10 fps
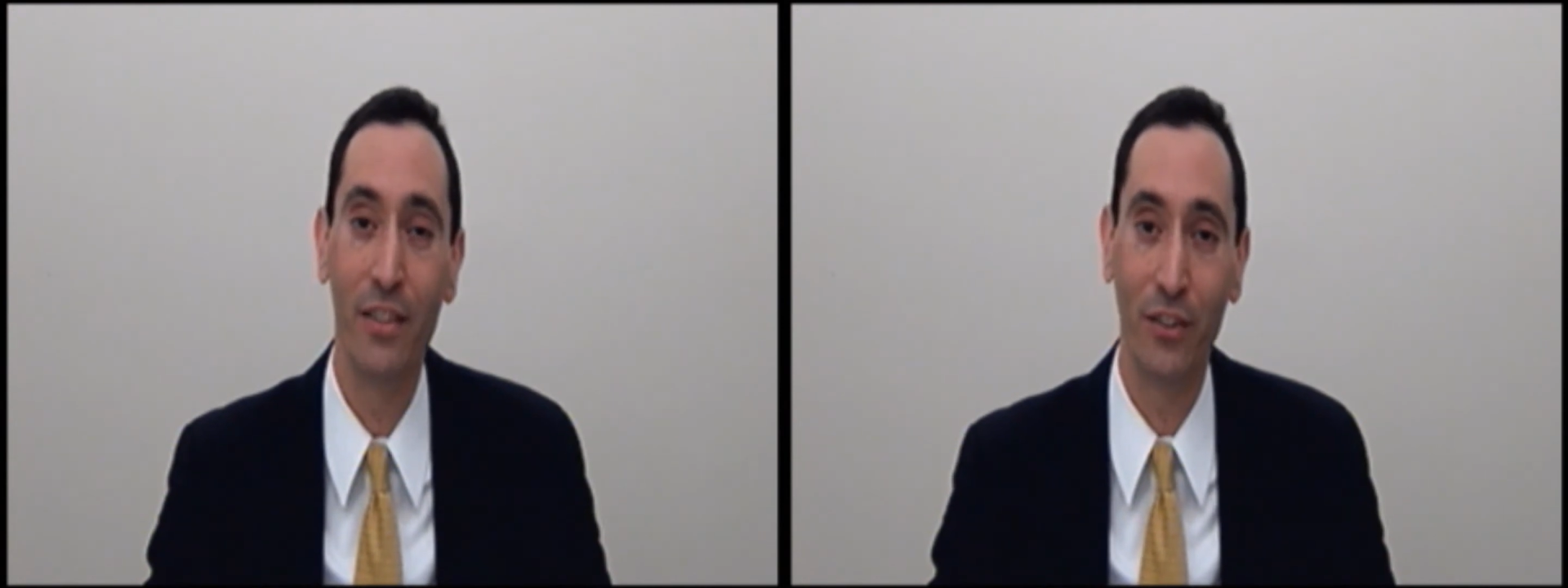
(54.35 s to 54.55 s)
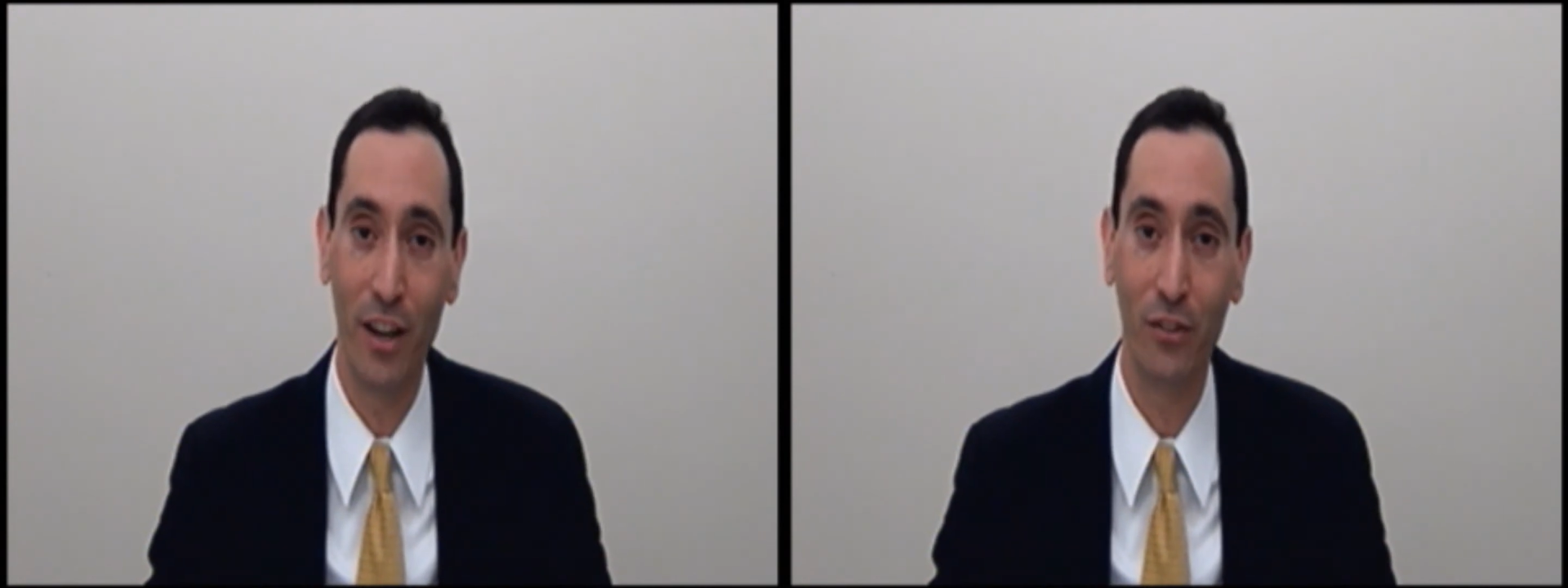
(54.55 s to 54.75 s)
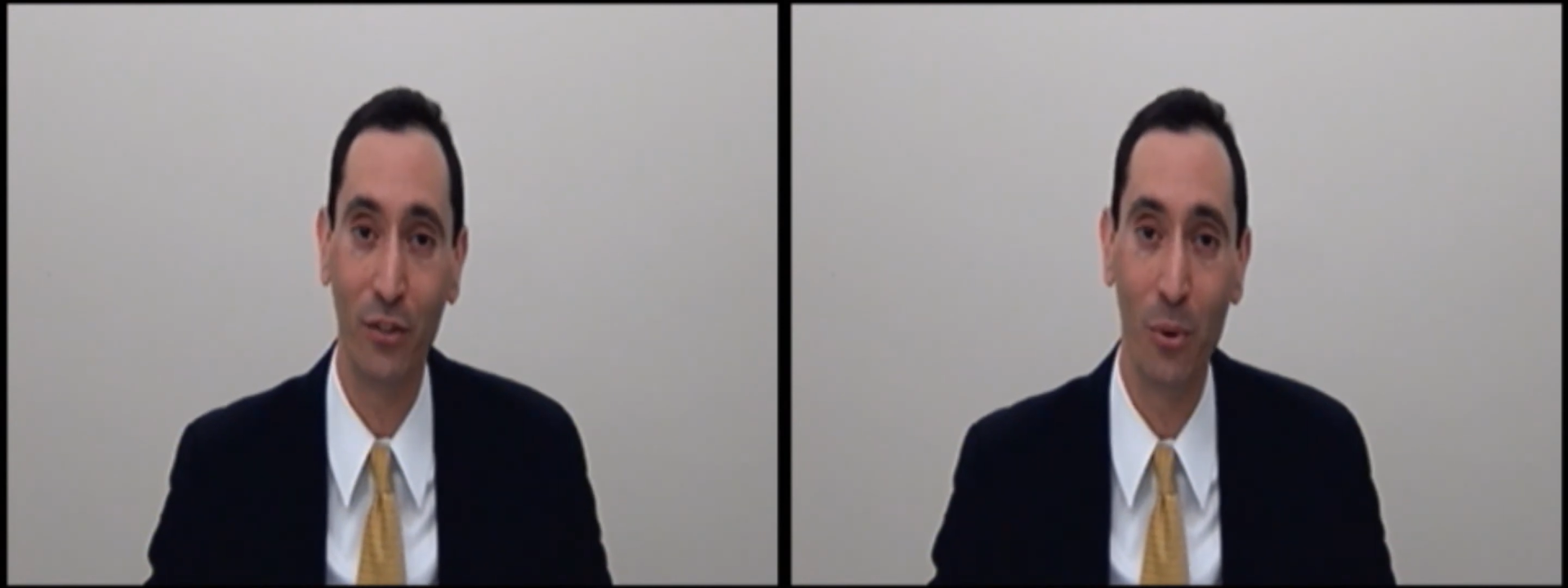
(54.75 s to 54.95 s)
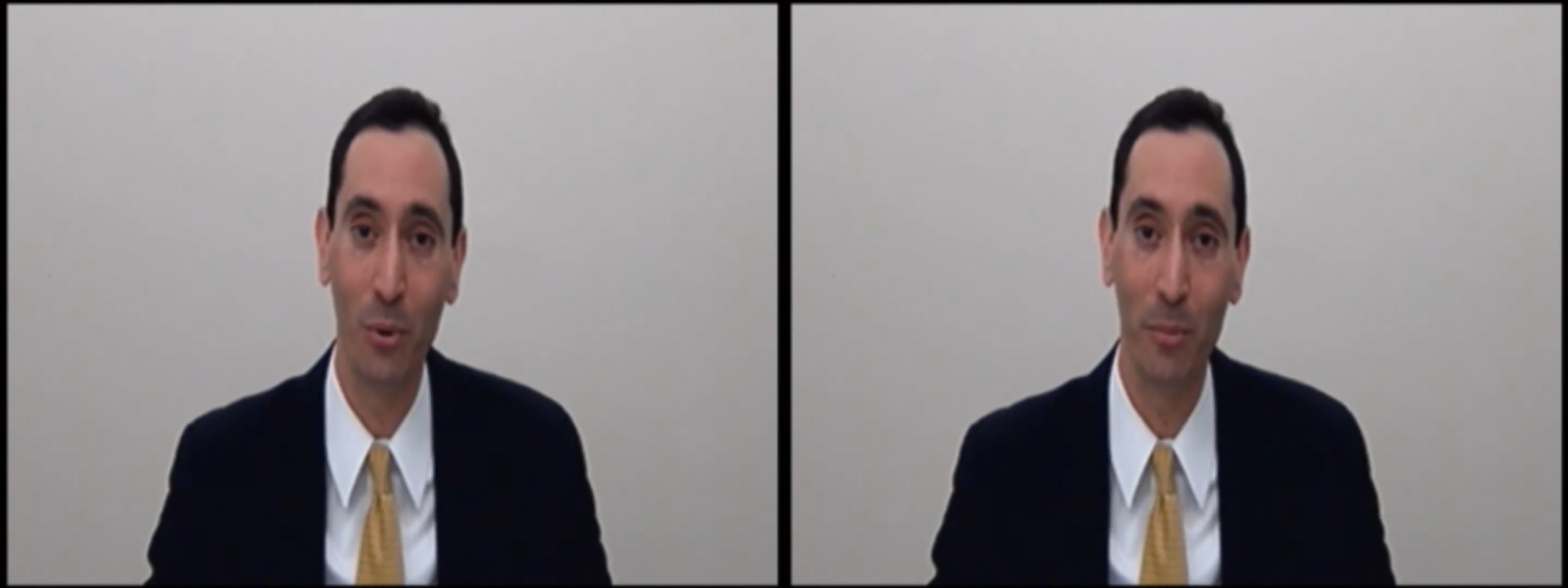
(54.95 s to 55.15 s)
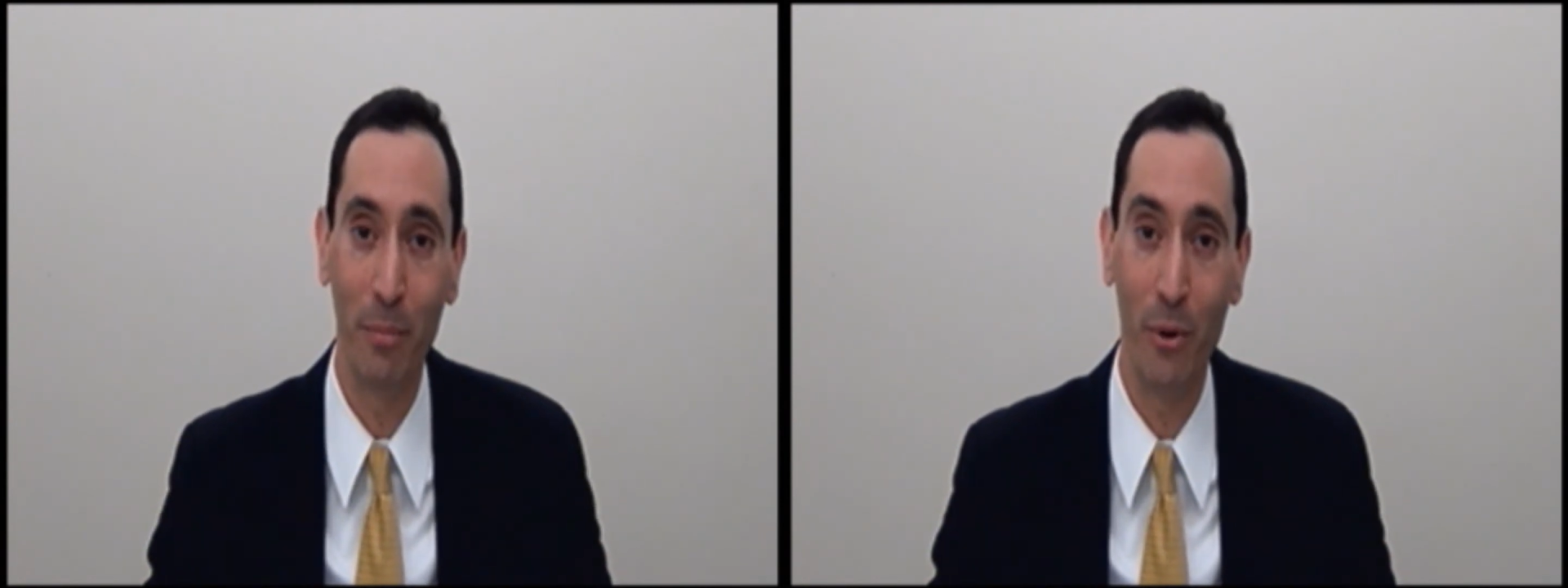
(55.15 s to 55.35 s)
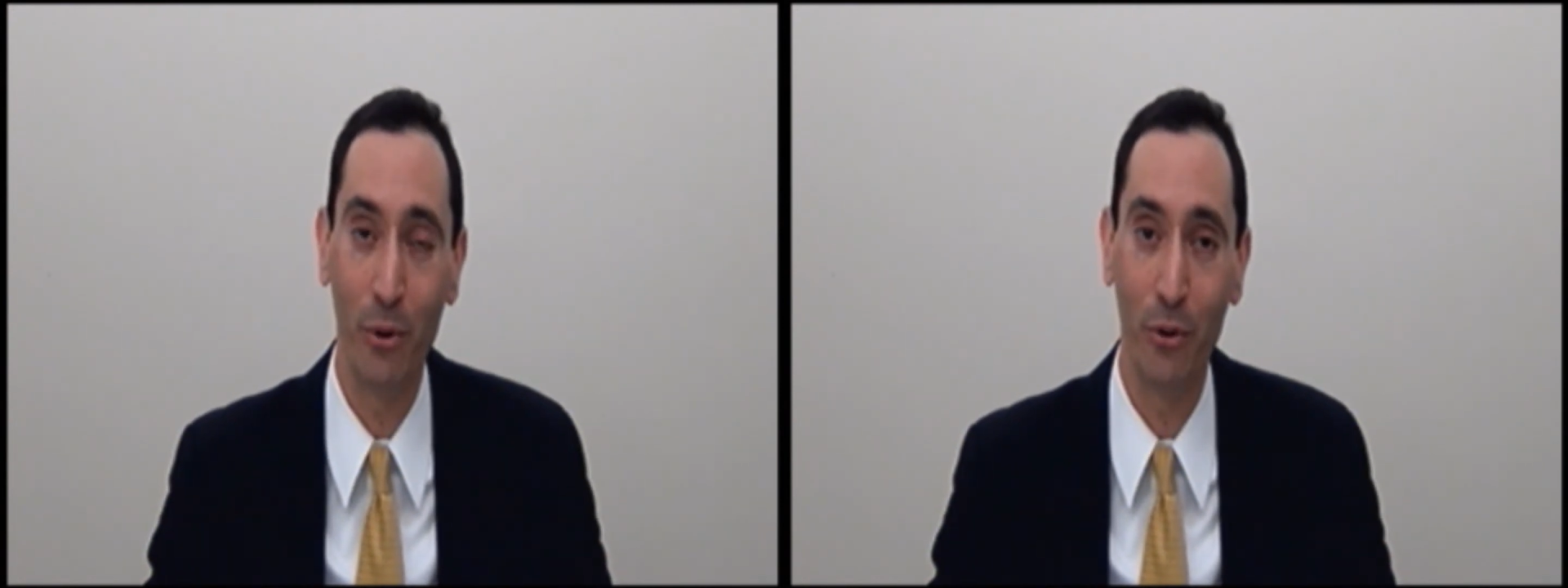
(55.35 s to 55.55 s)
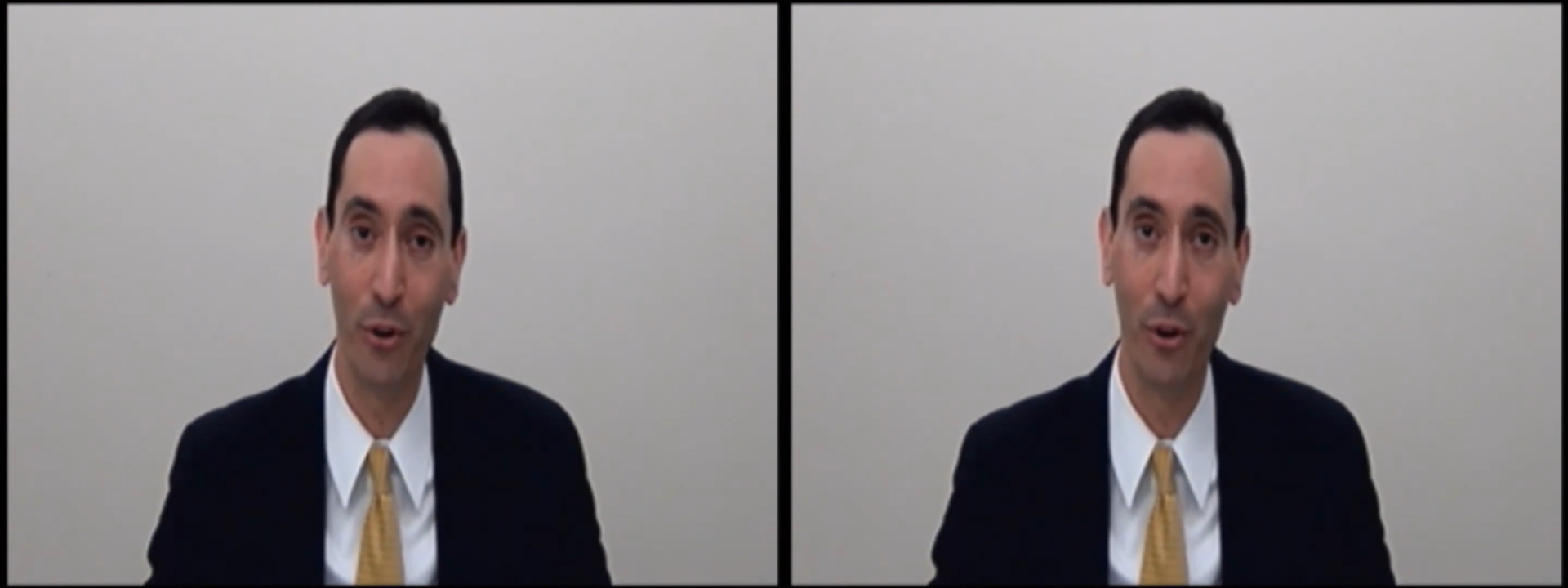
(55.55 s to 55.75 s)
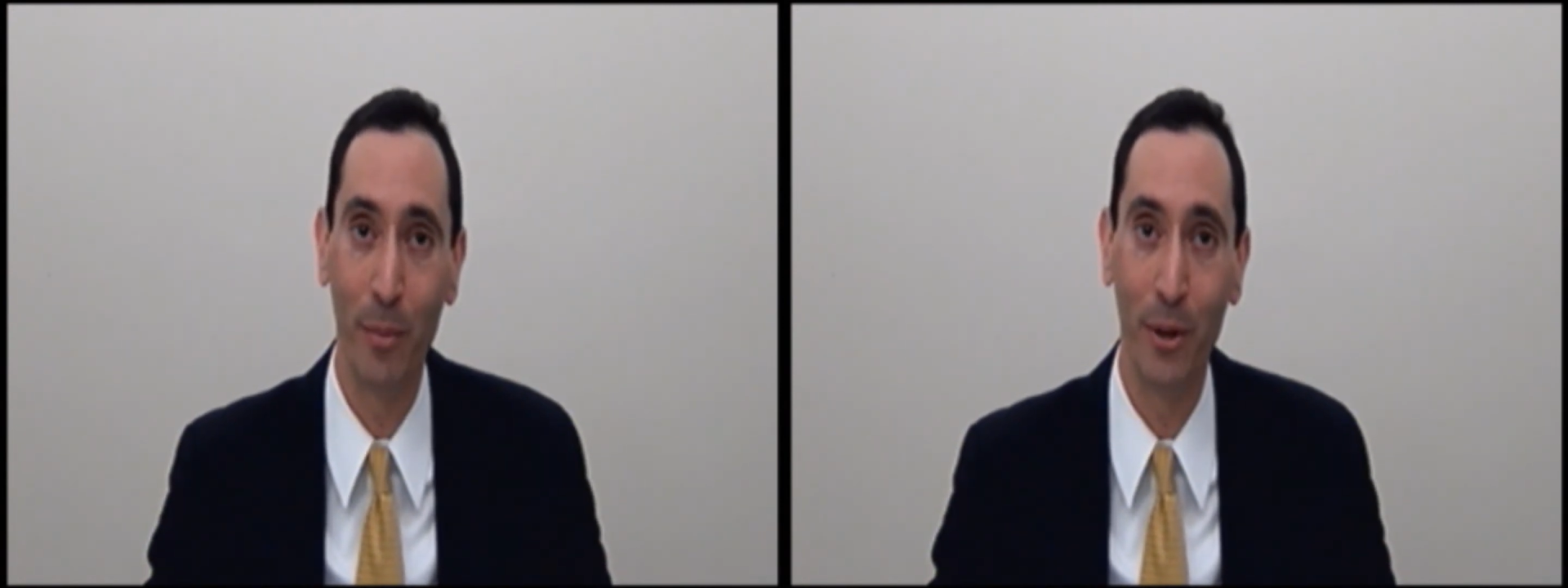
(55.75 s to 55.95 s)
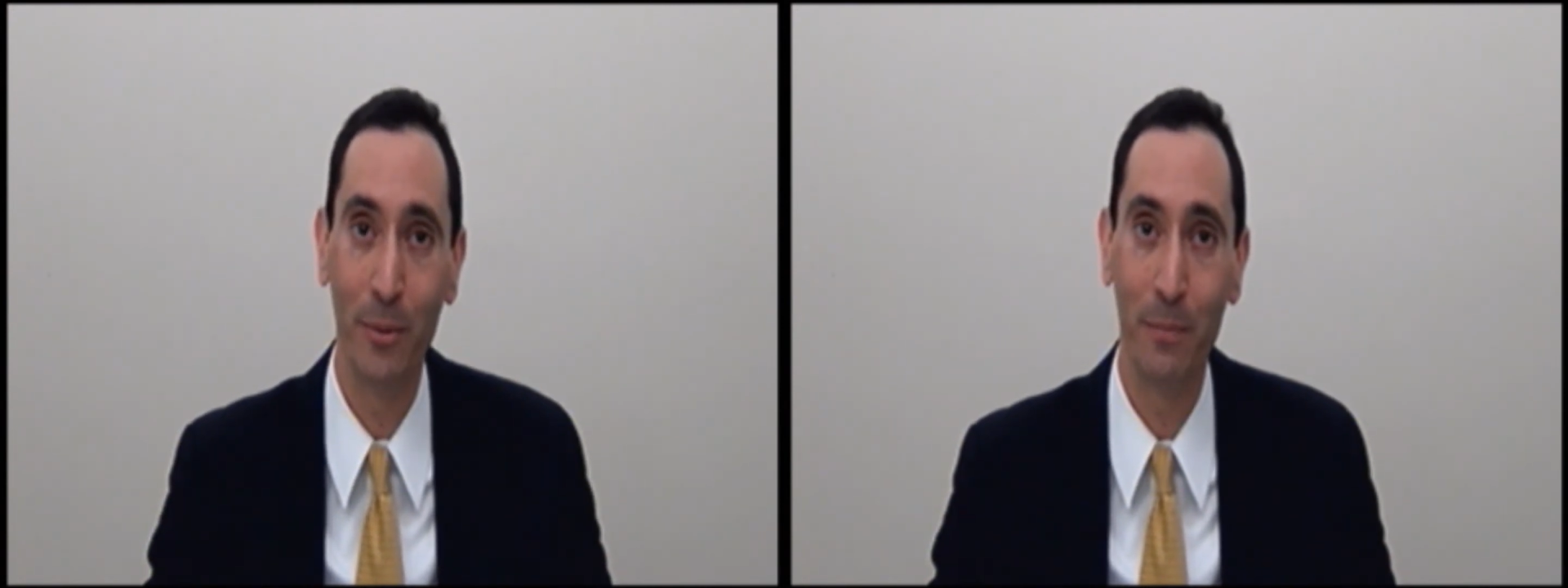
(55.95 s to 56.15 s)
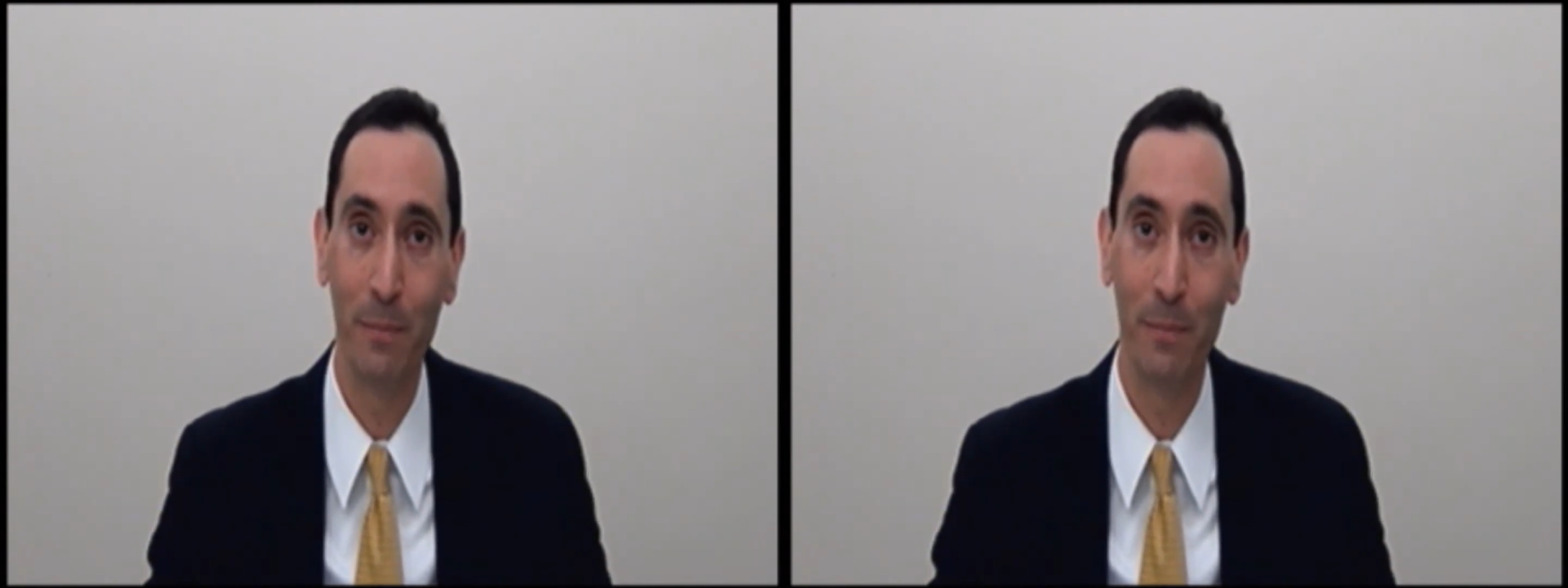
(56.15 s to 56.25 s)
the Texas Hold'em Poker Tournament.